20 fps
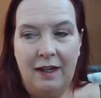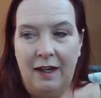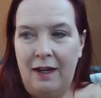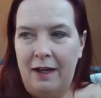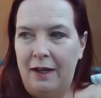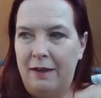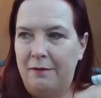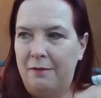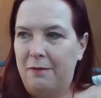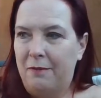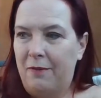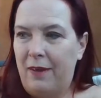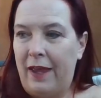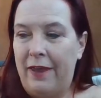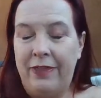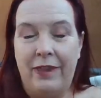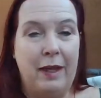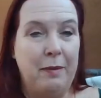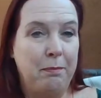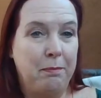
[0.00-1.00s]
Um,
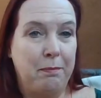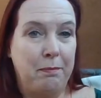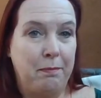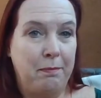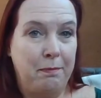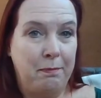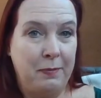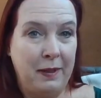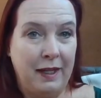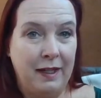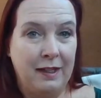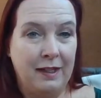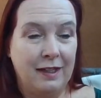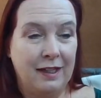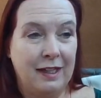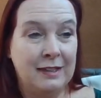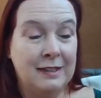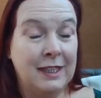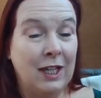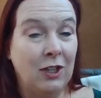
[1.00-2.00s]
and then being
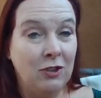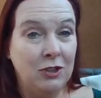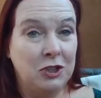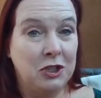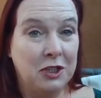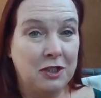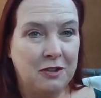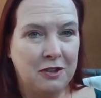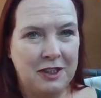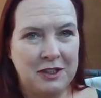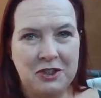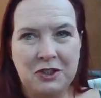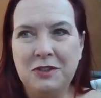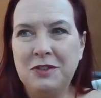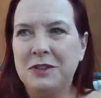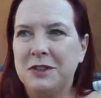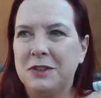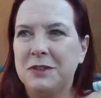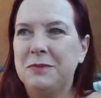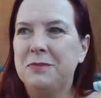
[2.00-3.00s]
intelligent
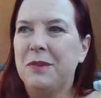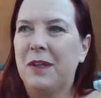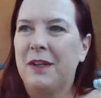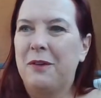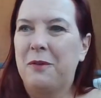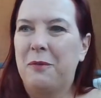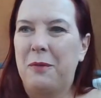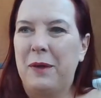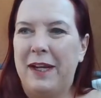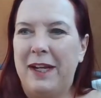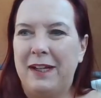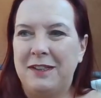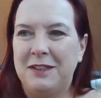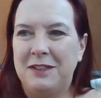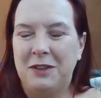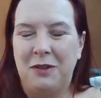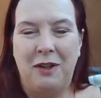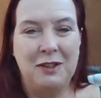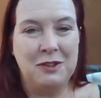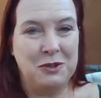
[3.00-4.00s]
creatures, we
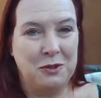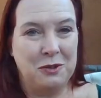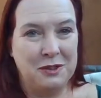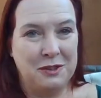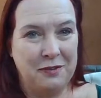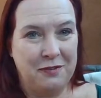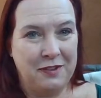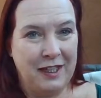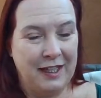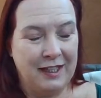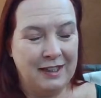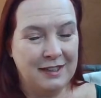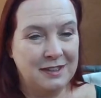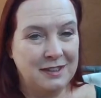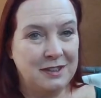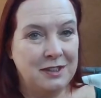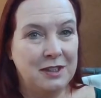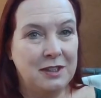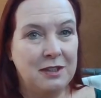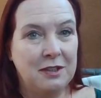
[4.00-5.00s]
do all sorts of
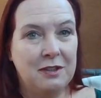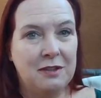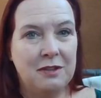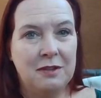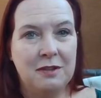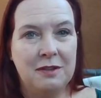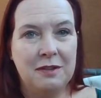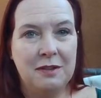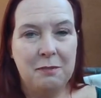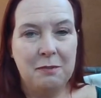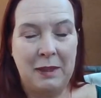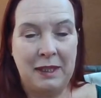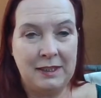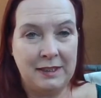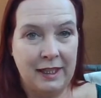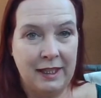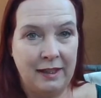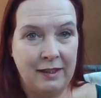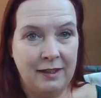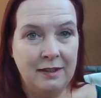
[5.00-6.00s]
things to
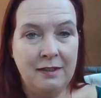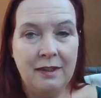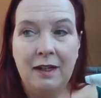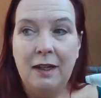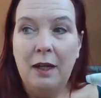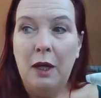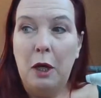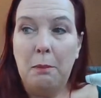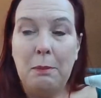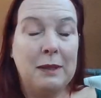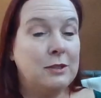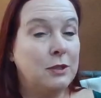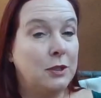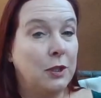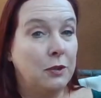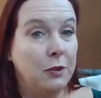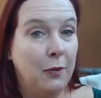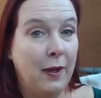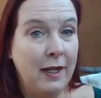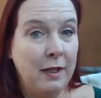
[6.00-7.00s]
maintain it, but
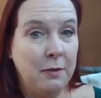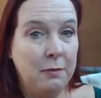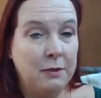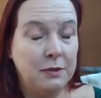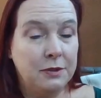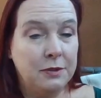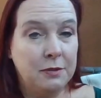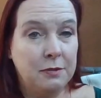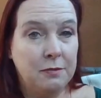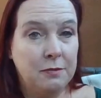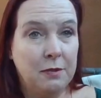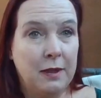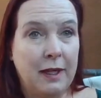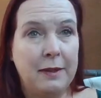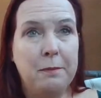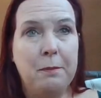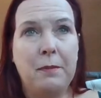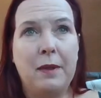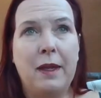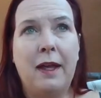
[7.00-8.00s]
so do animals,
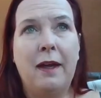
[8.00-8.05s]
right?